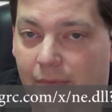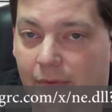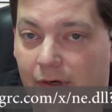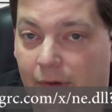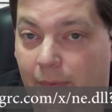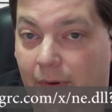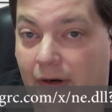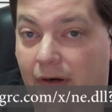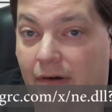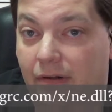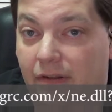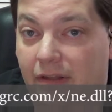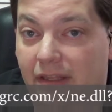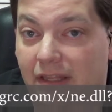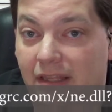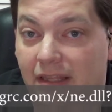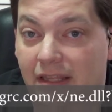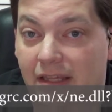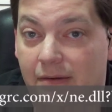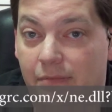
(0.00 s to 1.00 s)
But
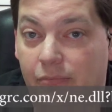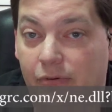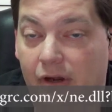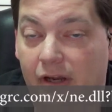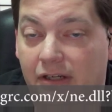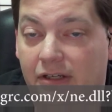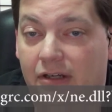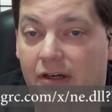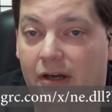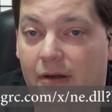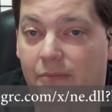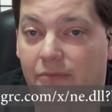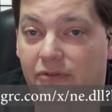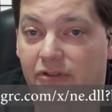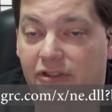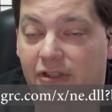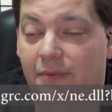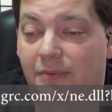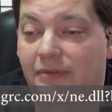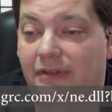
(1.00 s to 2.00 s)
apparently the Broadcom
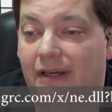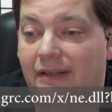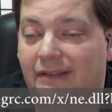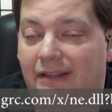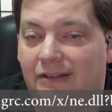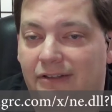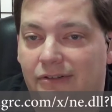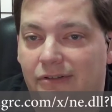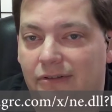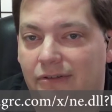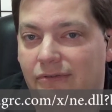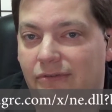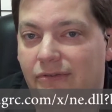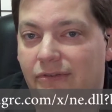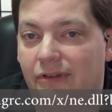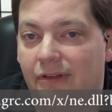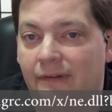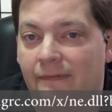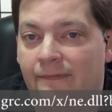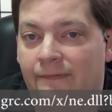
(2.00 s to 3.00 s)
chipset that's
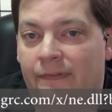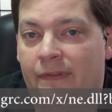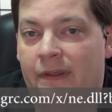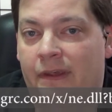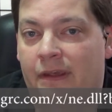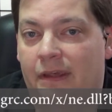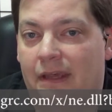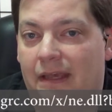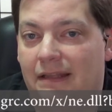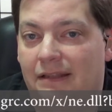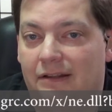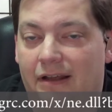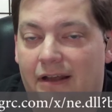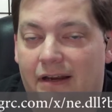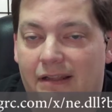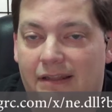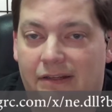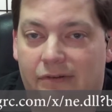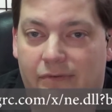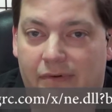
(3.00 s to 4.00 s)
used in a
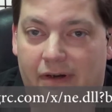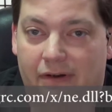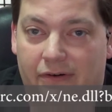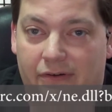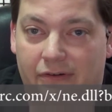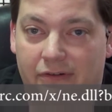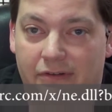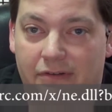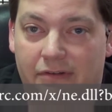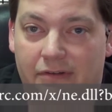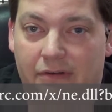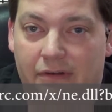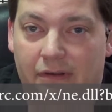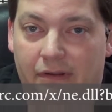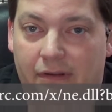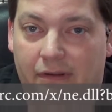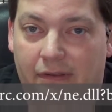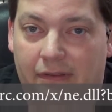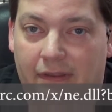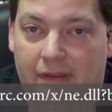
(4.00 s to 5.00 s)
of these routers
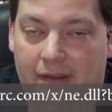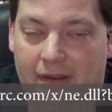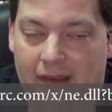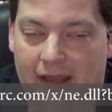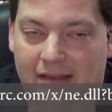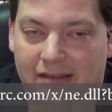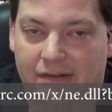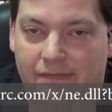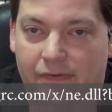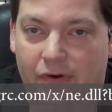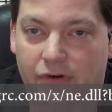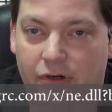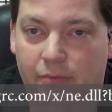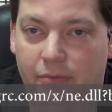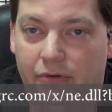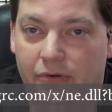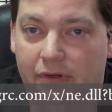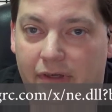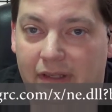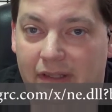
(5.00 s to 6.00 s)
that has a
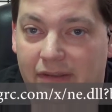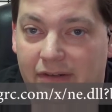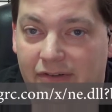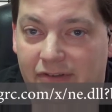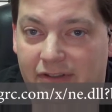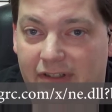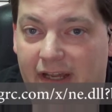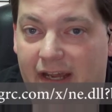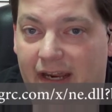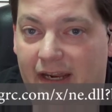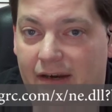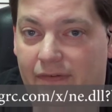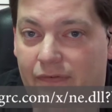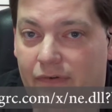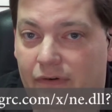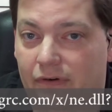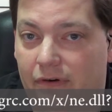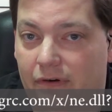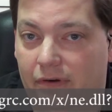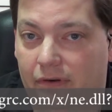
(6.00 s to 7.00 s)
vulnerability in their stack
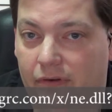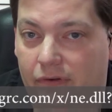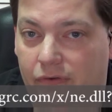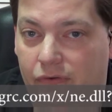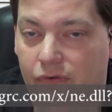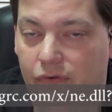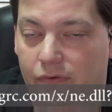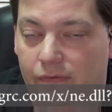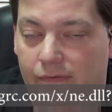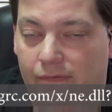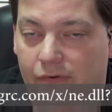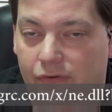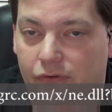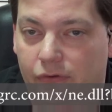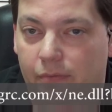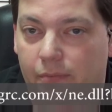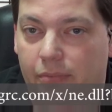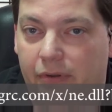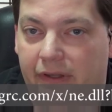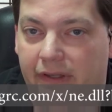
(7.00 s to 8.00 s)
for
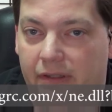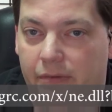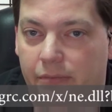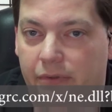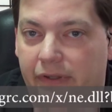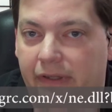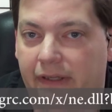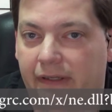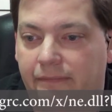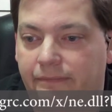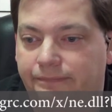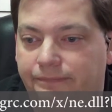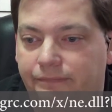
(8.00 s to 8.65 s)
universal plug and play.